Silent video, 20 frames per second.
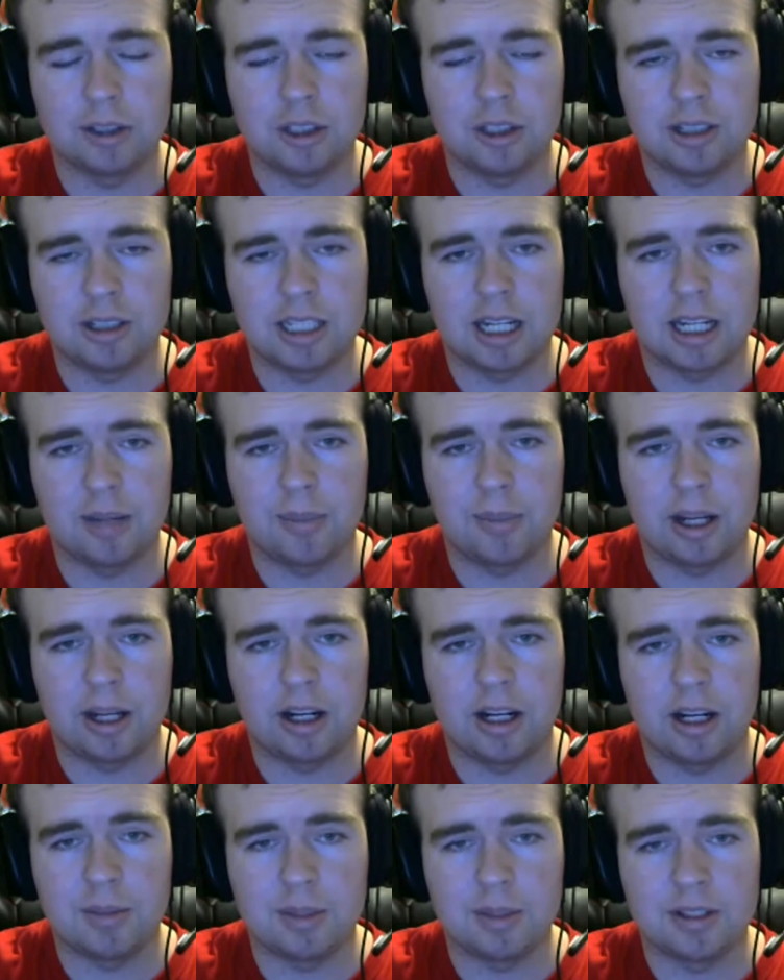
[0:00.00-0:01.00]
2 campaign
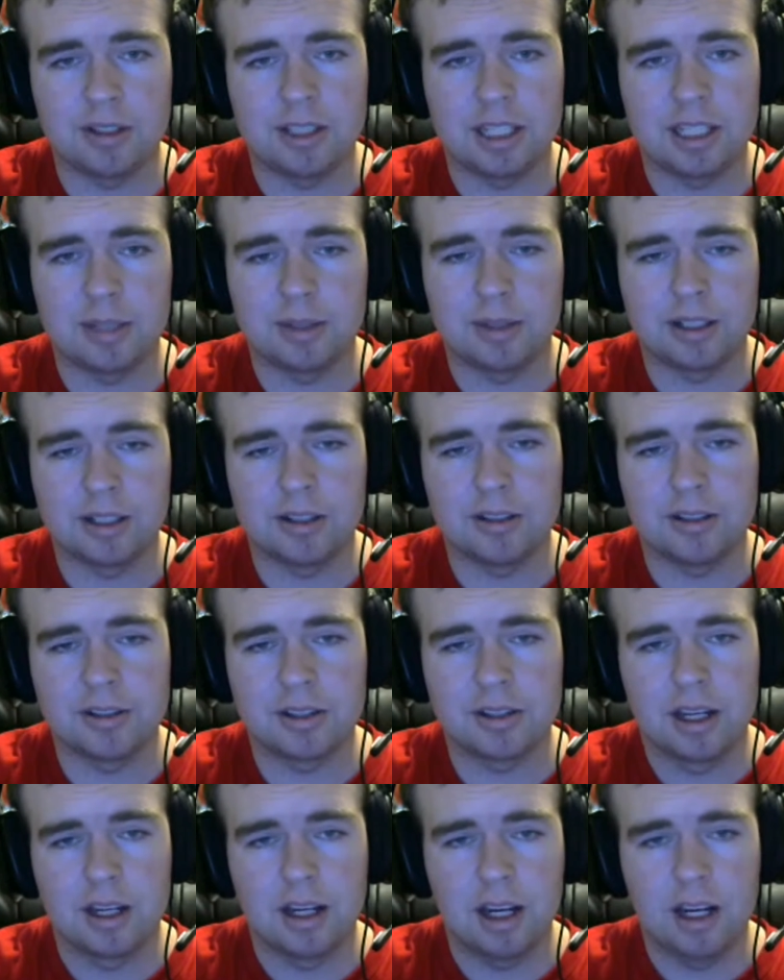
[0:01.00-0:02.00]
on MCC,
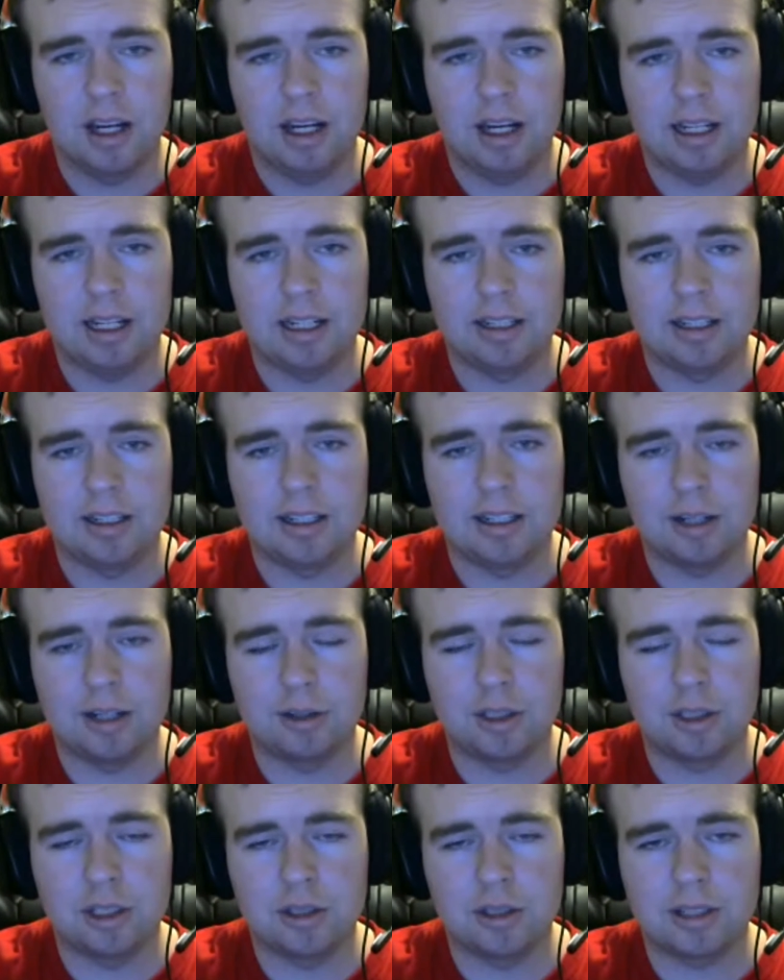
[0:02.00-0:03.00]
because In Halo
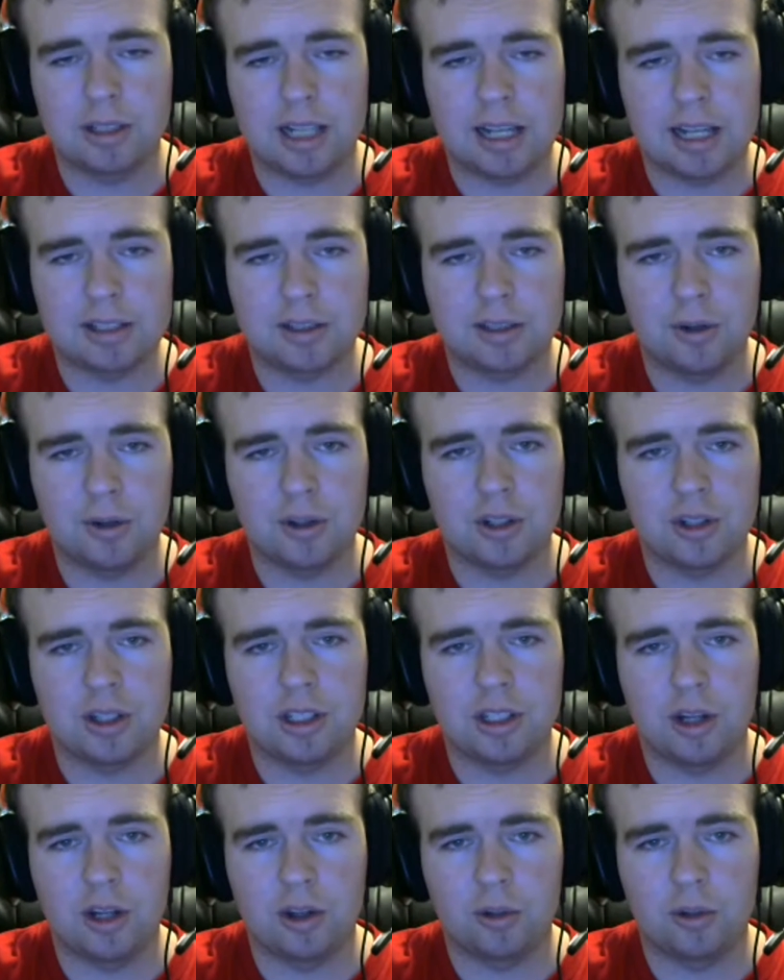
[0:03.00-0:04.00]
2 Classic version,
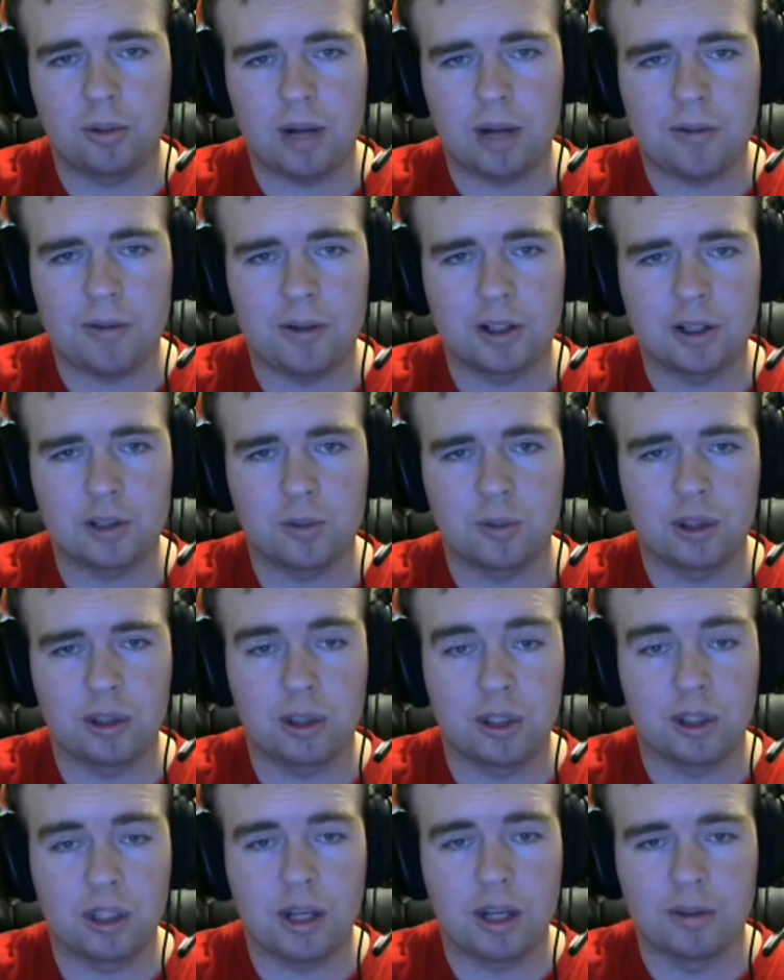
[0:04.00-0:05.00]
you know, the graphics weren't
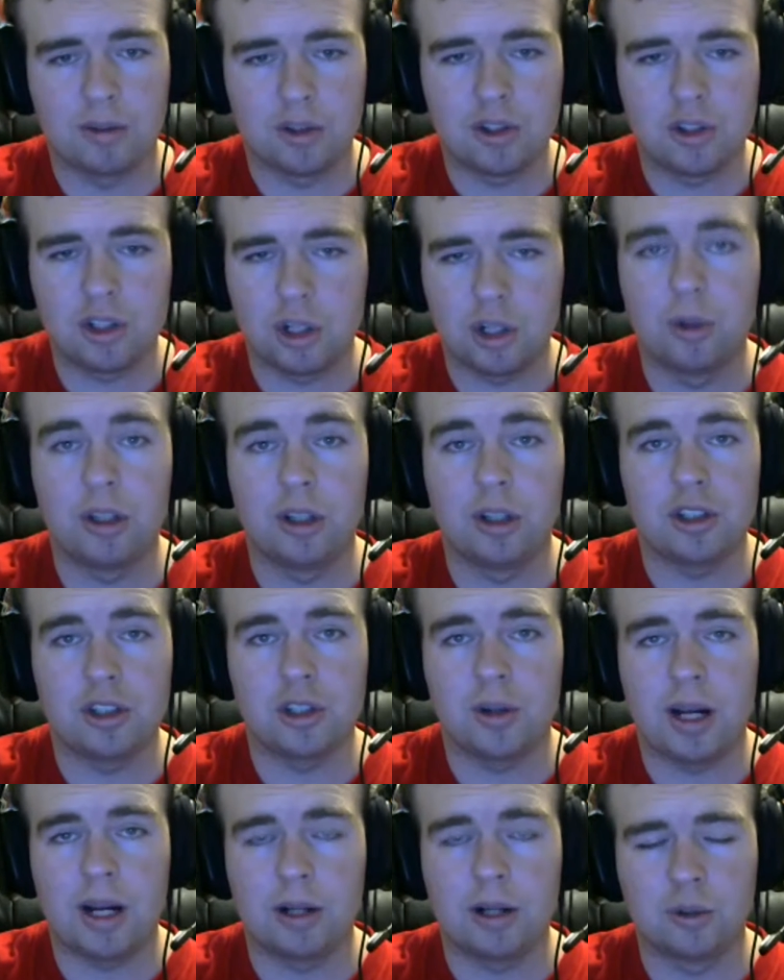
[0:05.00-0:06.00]
good enough to really
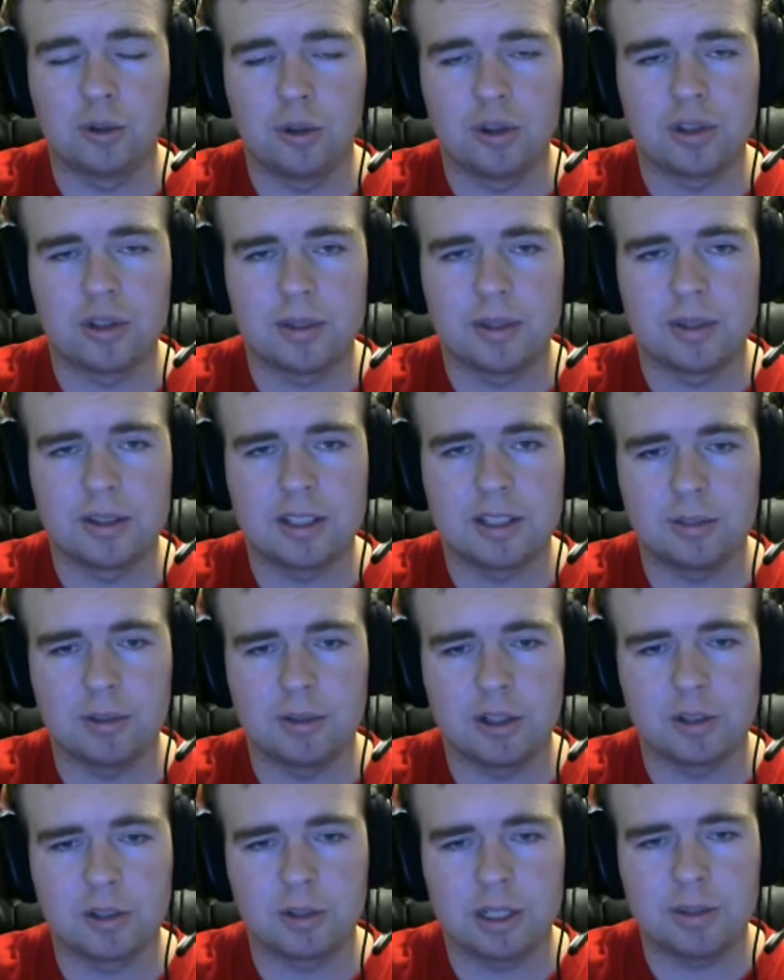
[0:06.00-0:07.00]
show how gruesome the scene
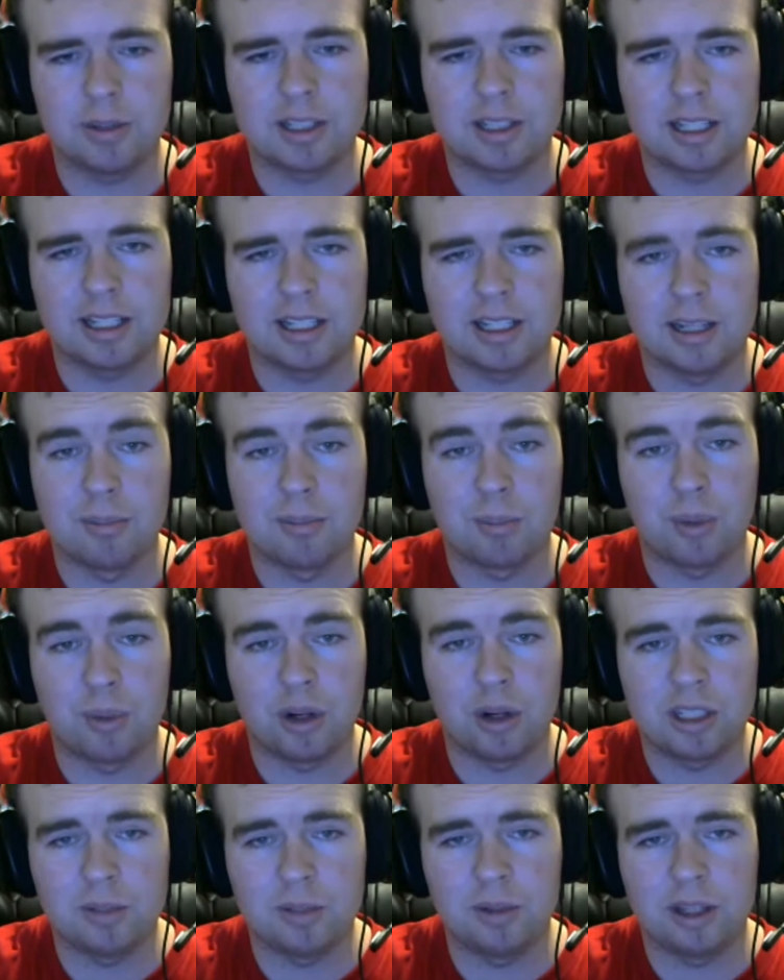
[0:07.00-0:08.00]
was when he was getting
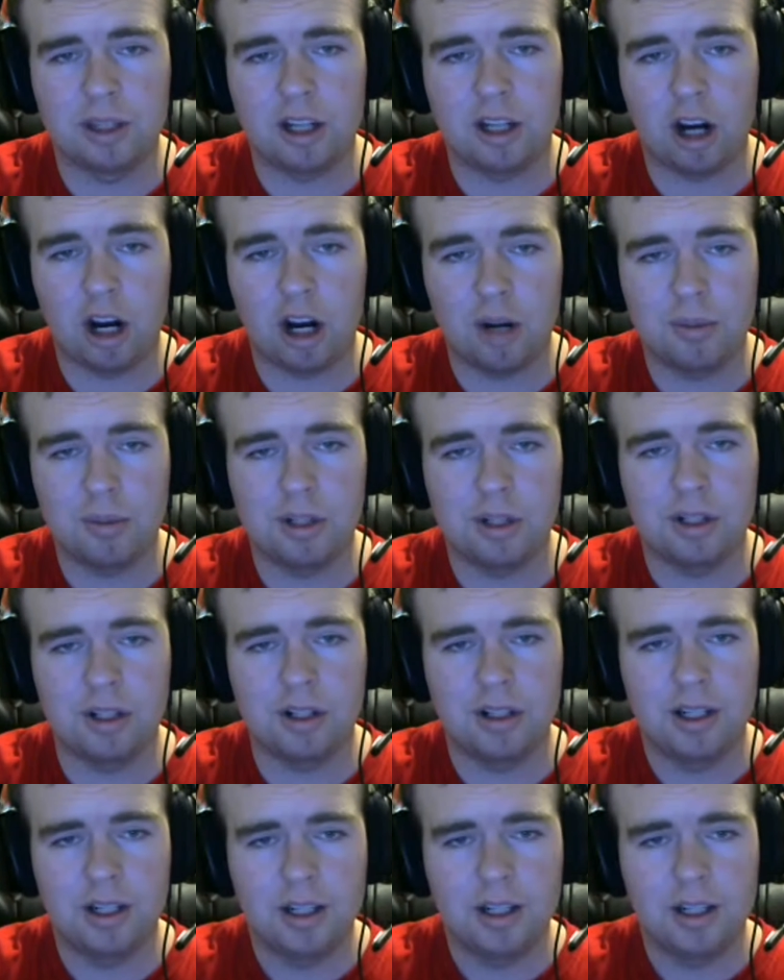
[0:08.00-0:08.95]
imprinted with the Arbiter